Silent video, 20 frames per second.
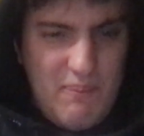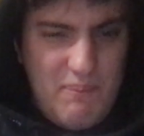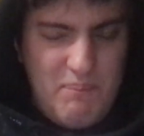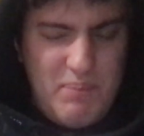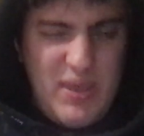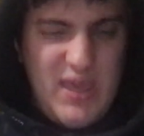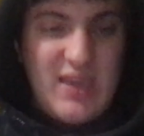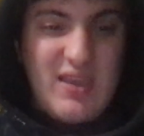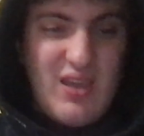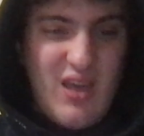
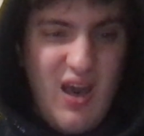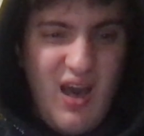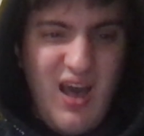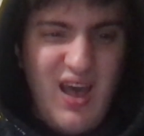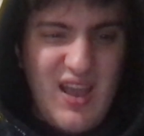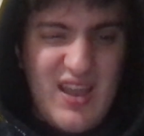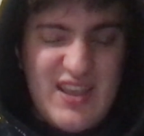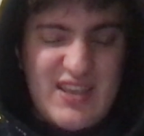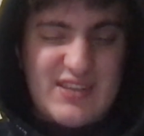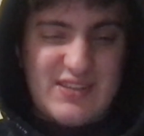
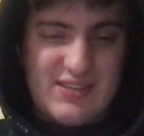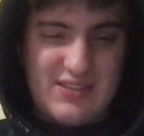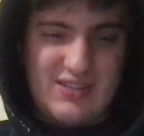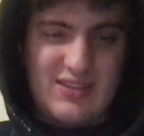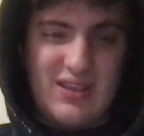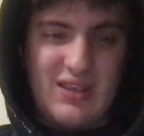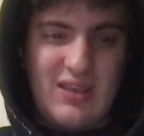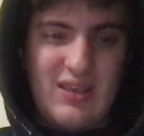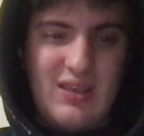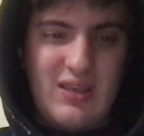
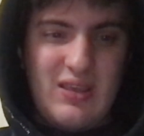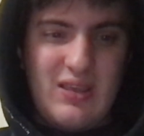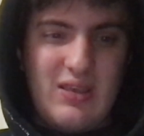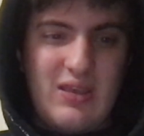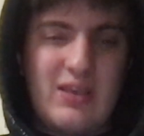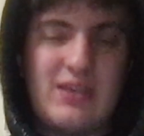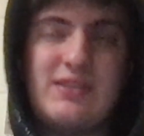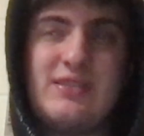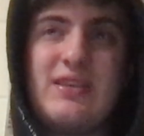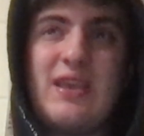because
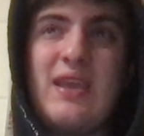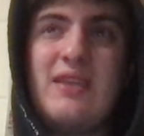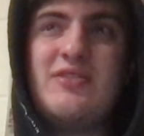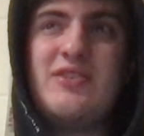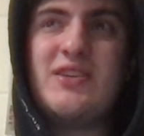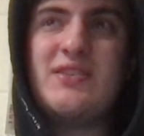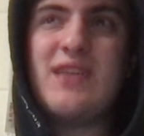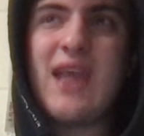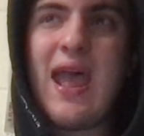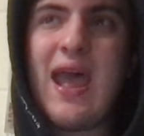is it
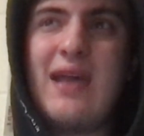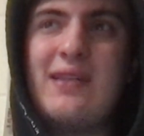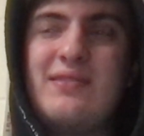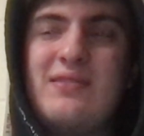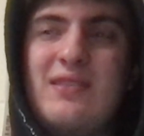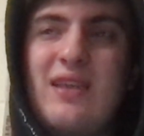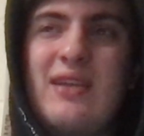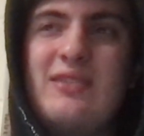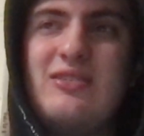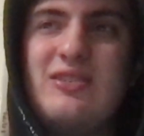just
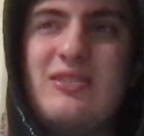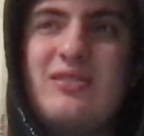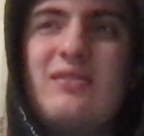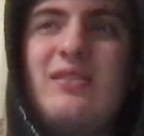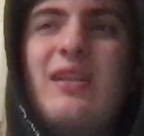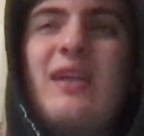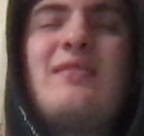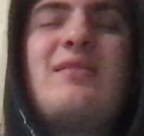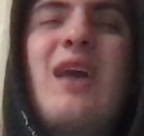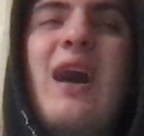adds it's
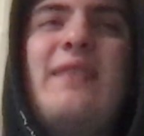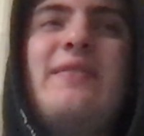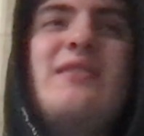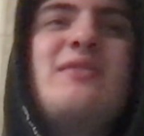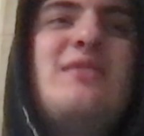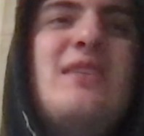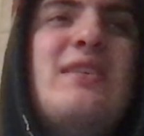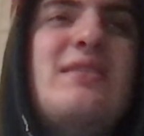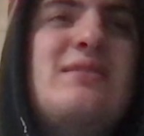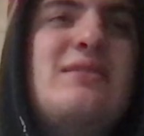got
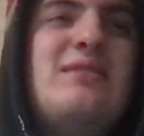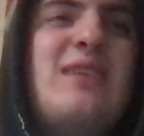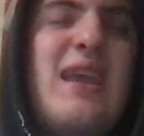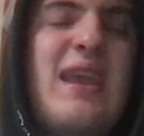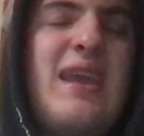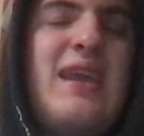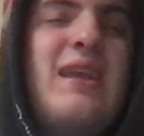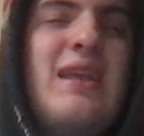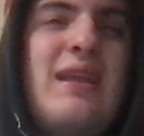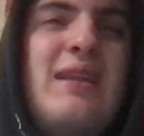this
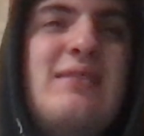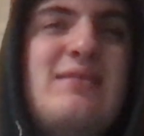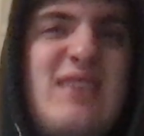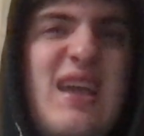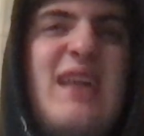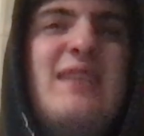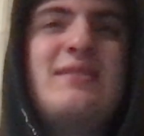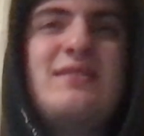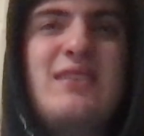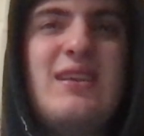
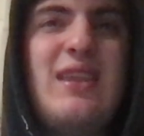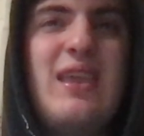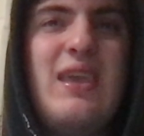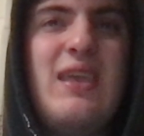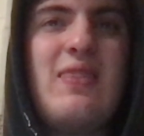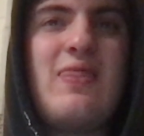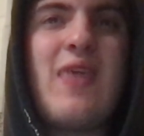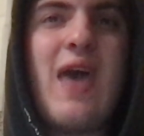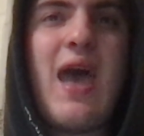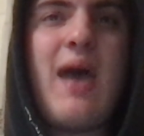
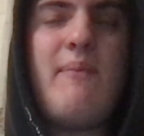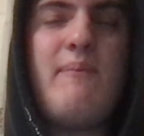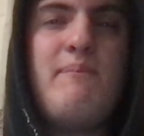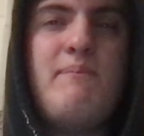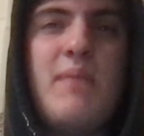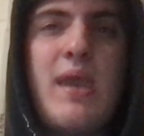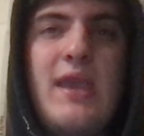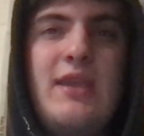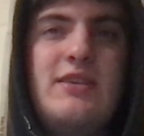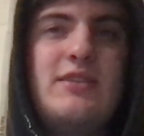intensity that
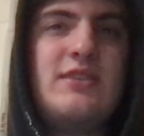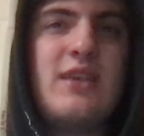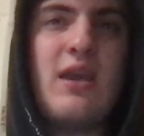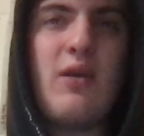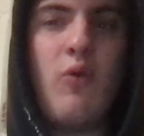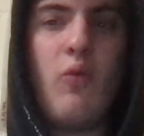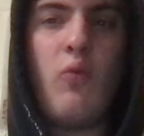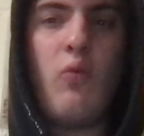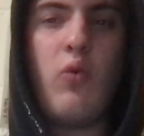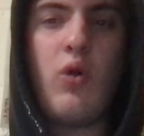makes
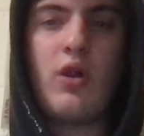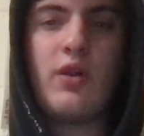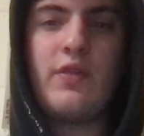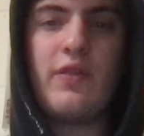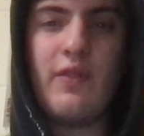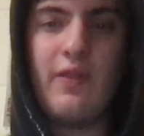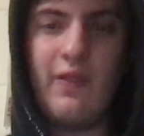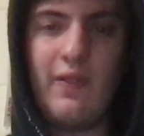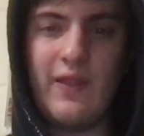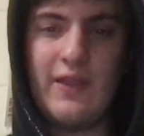it
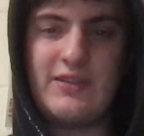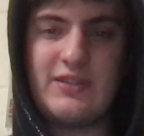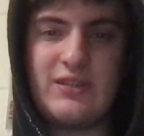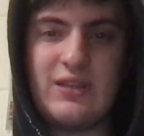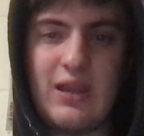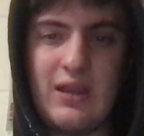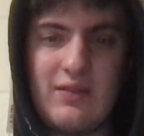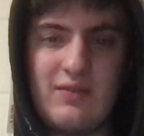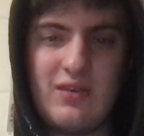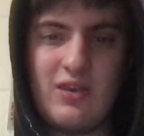worth
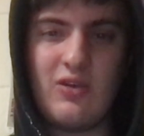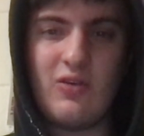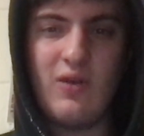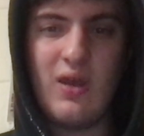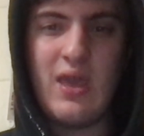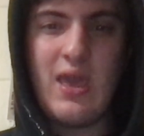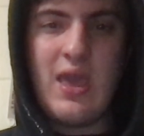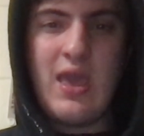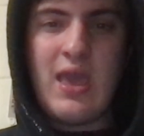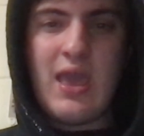listening to.
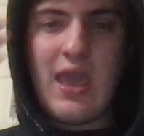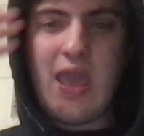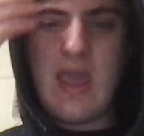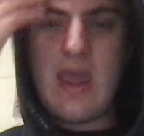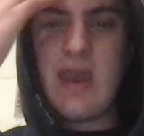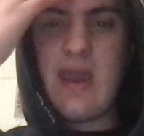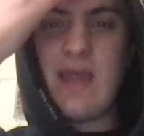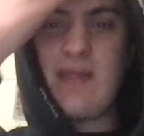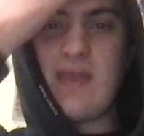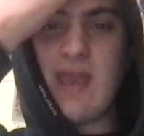
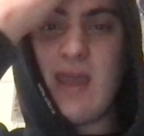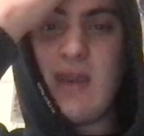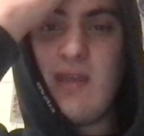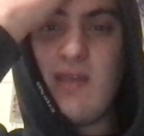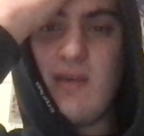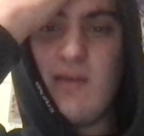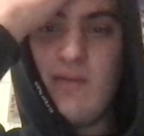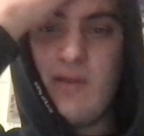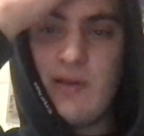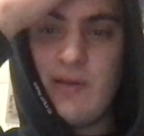And at the end of
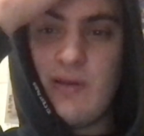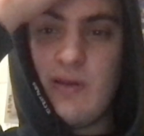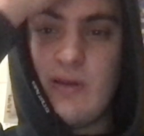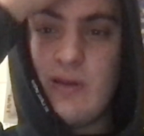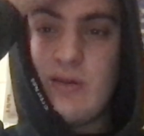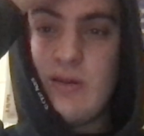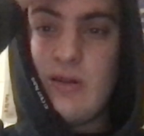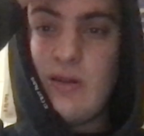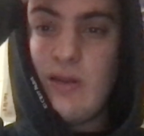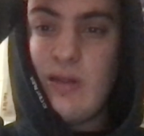
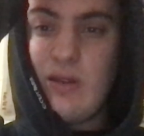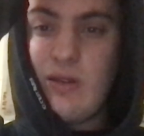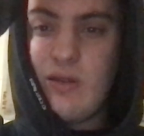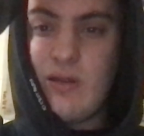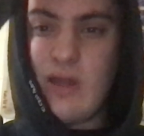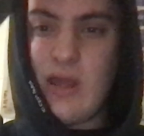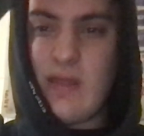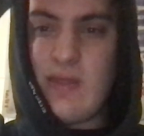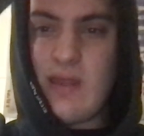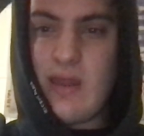
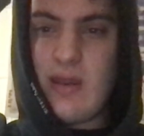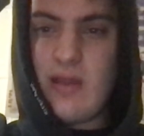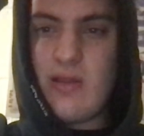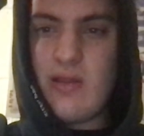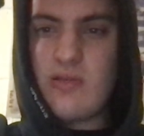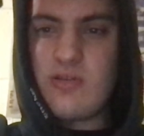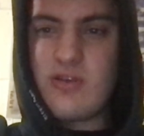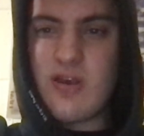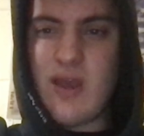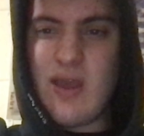
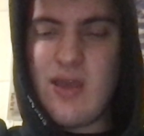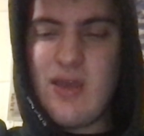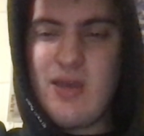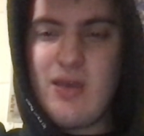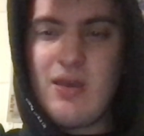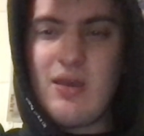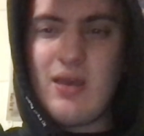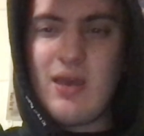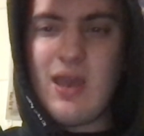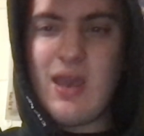the track,
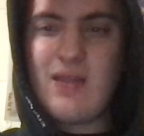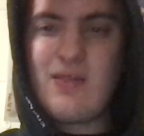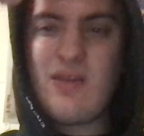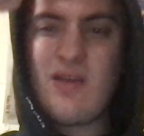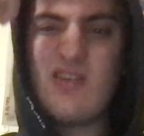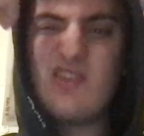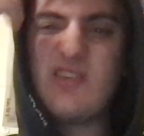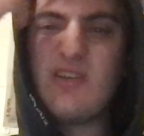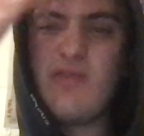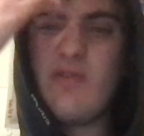heck,
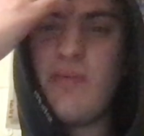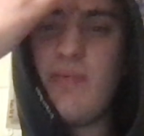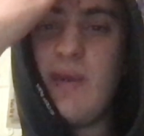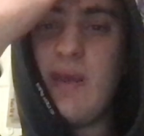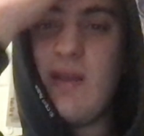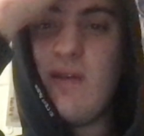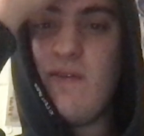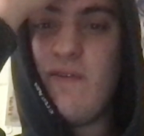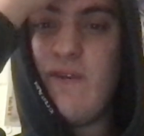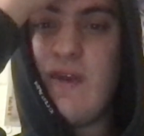there's a
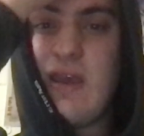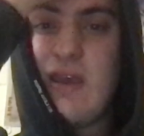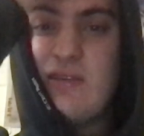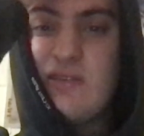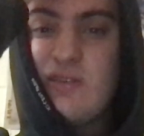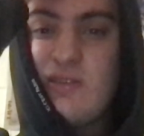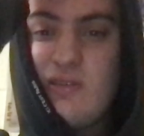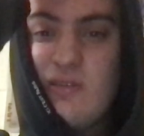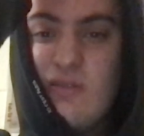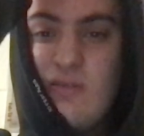repeating
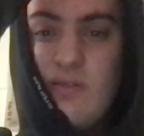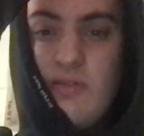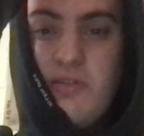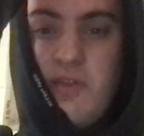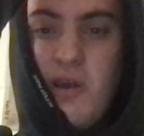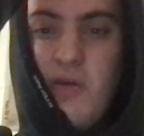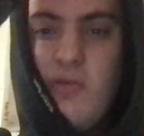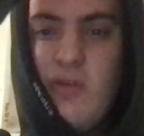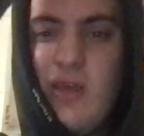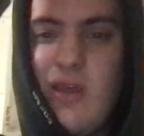phrase:
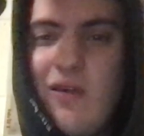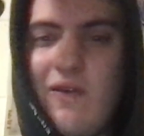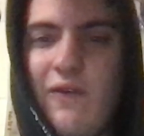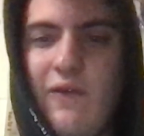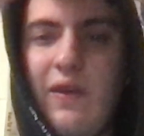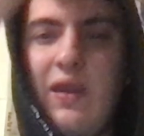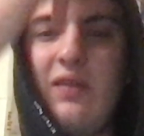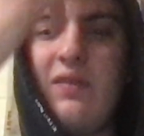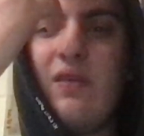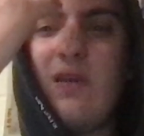don't need a
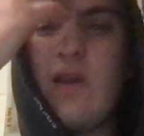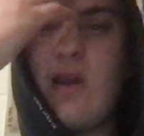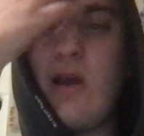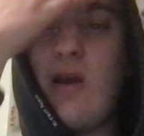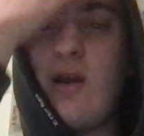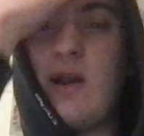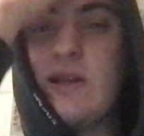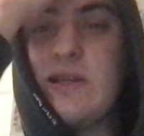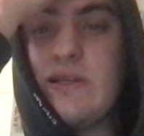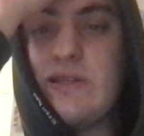fancy
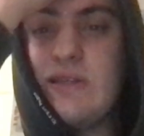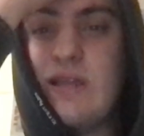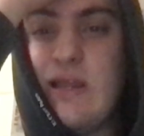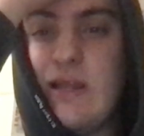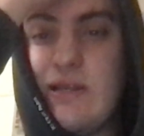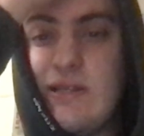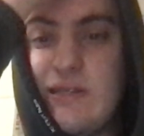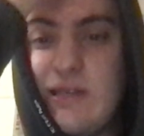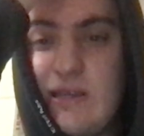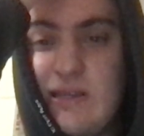car, just need
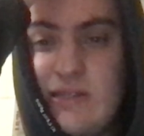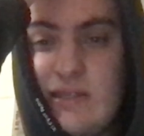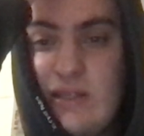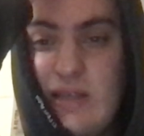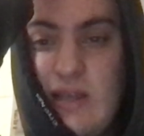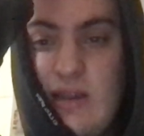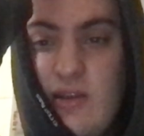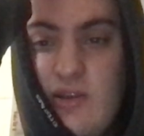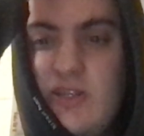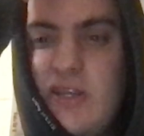a 6
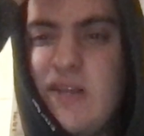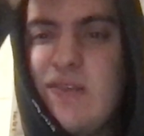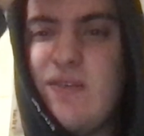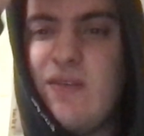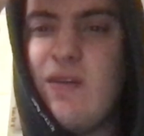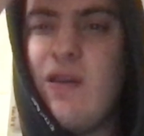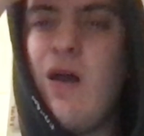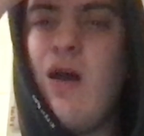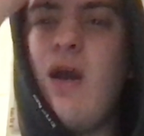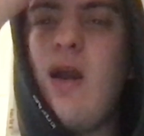liter
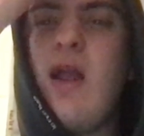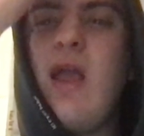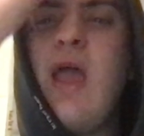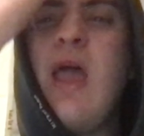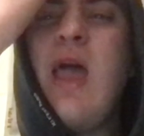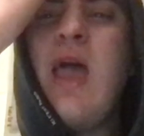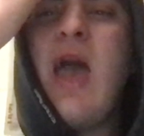GTR.